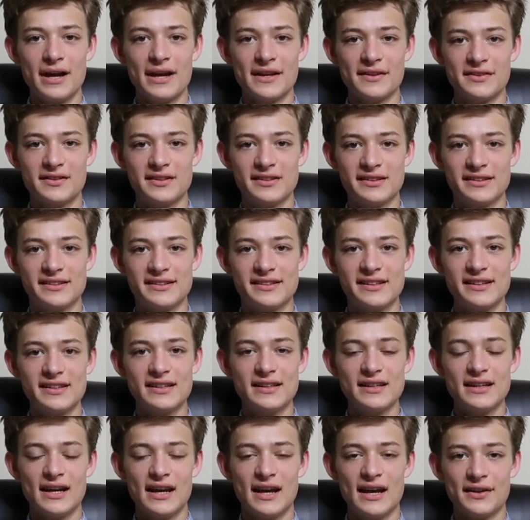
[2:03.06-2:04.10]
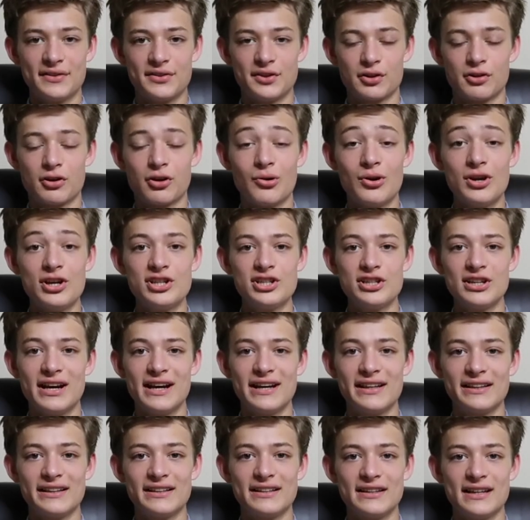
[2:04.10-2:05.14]
at the Croatian
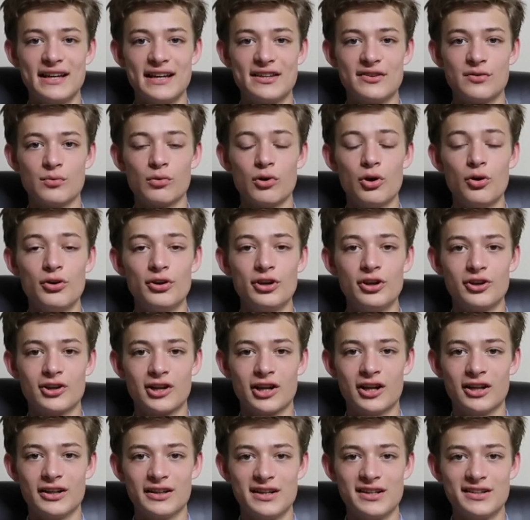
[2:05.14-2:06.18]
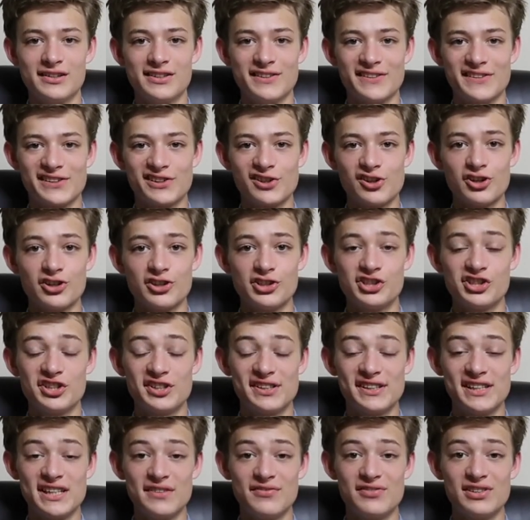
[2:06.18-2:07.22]
island in the Roanoke colony to search to
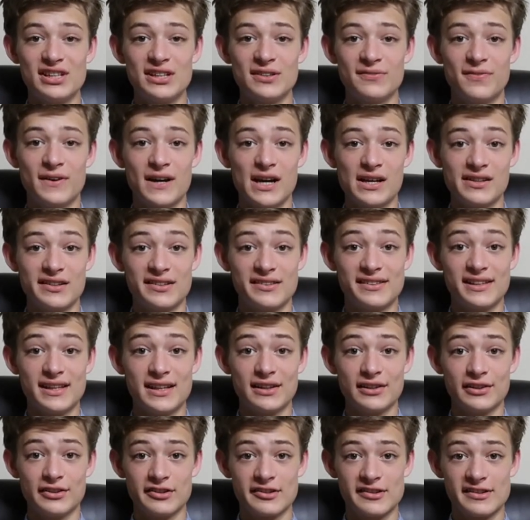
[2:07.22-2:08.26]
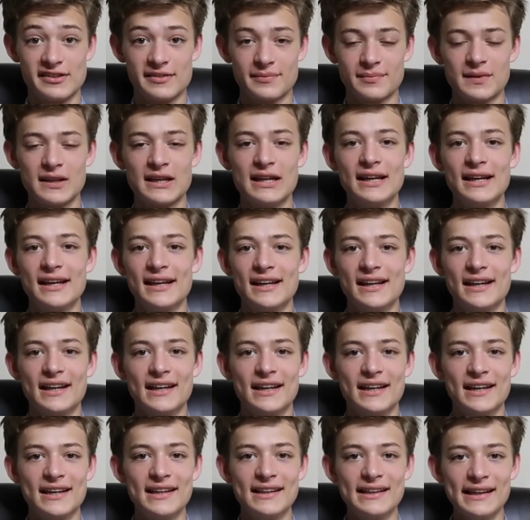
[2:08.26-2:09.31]
see if he could find the settlers.
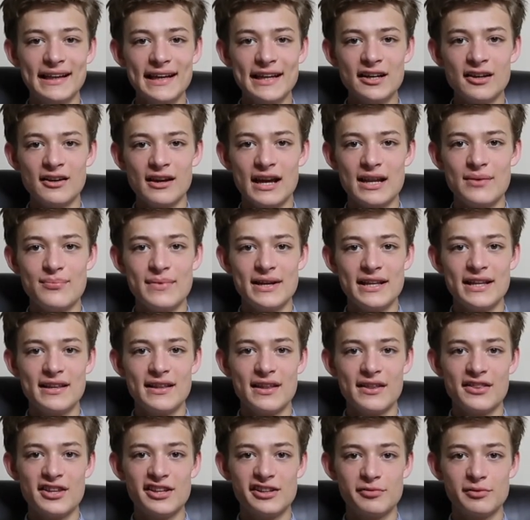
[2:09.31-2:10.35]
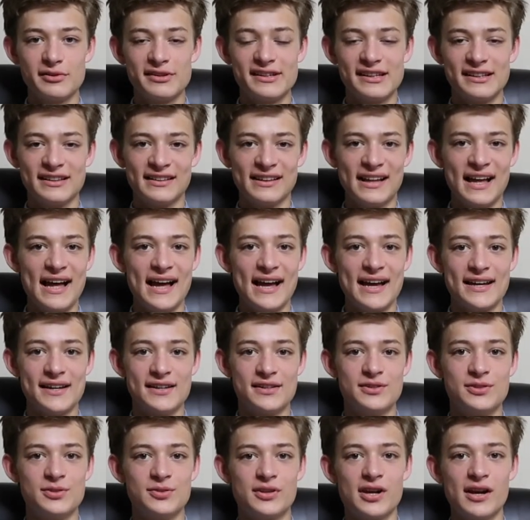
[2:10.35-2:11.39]
He later admitted that this was a
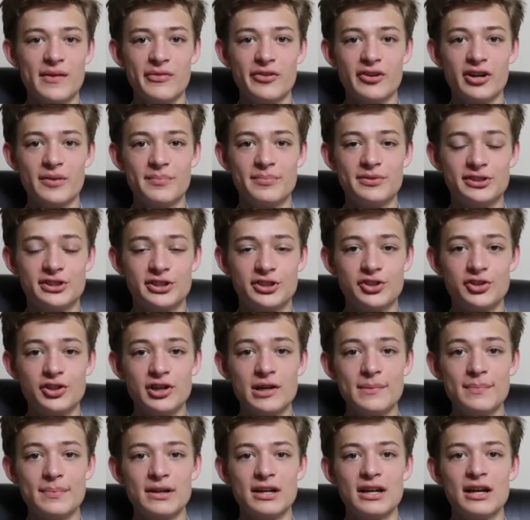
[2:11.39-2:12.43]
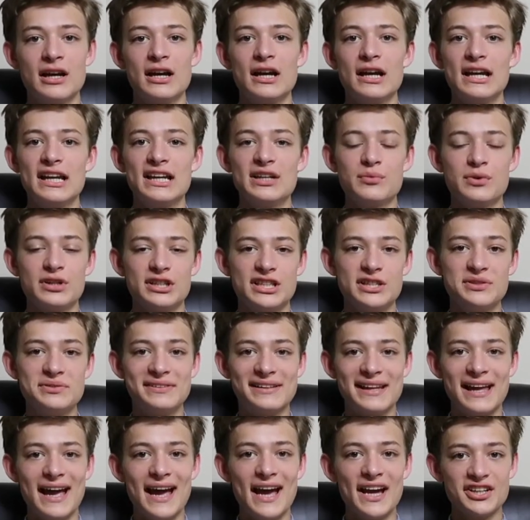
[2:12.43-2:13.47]
lie to cover up his trip, in which he was
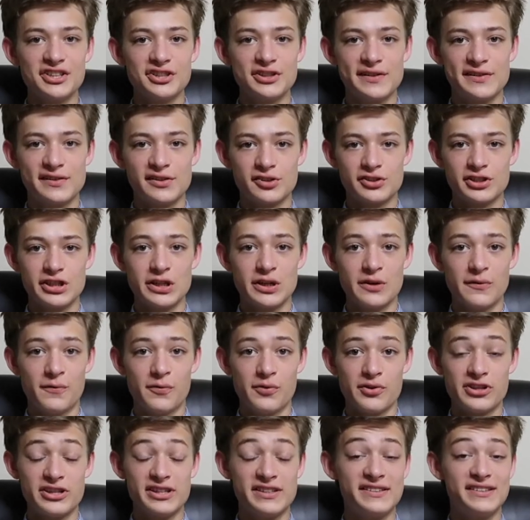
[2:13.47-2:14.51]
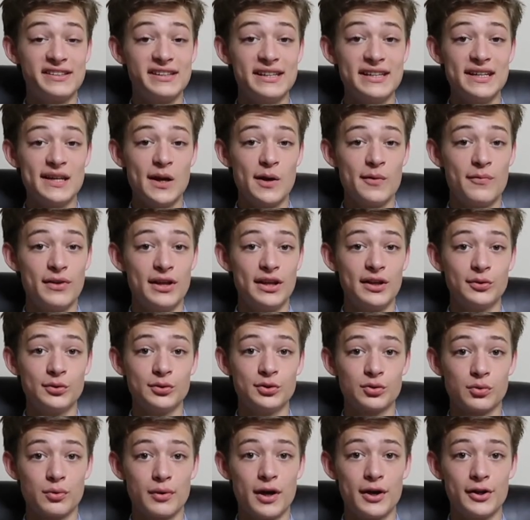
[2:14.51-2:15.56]
actually searching for the city of El
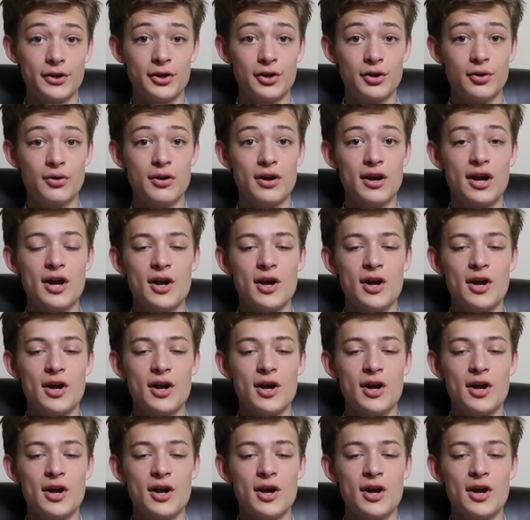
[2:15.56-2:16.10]
Dorado,